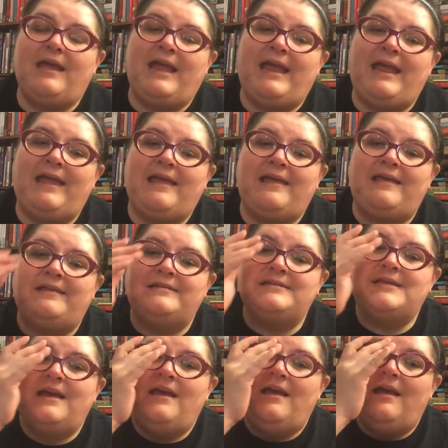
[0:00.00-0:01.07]
And
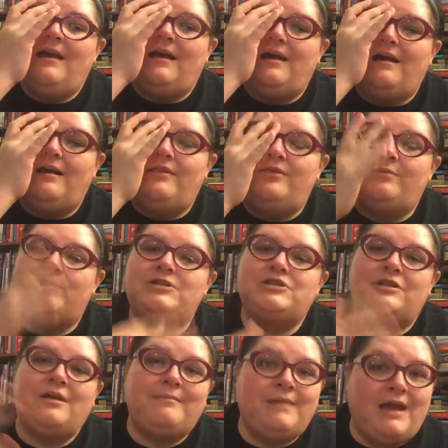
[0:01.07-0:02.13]
the rich
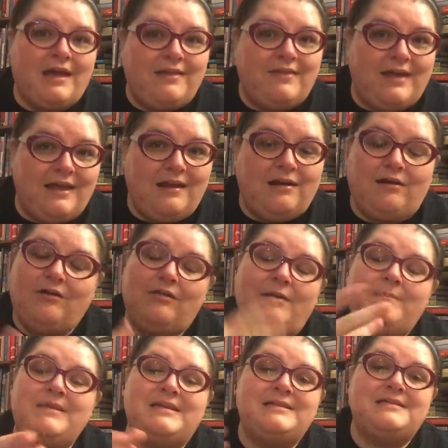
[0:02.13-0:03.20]

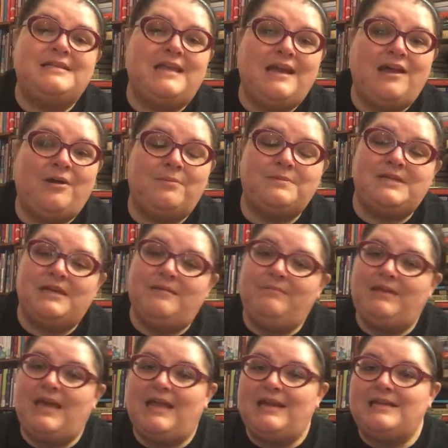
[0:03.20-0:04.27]
alumnus that helped him
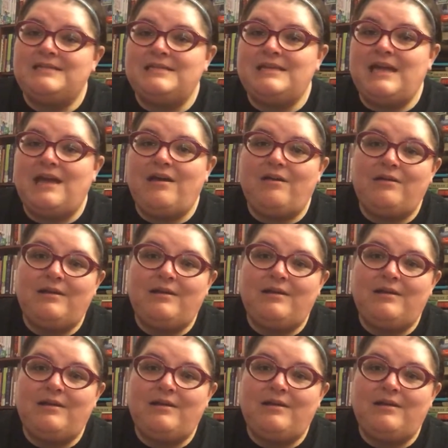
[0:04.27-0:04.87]
get into Yale,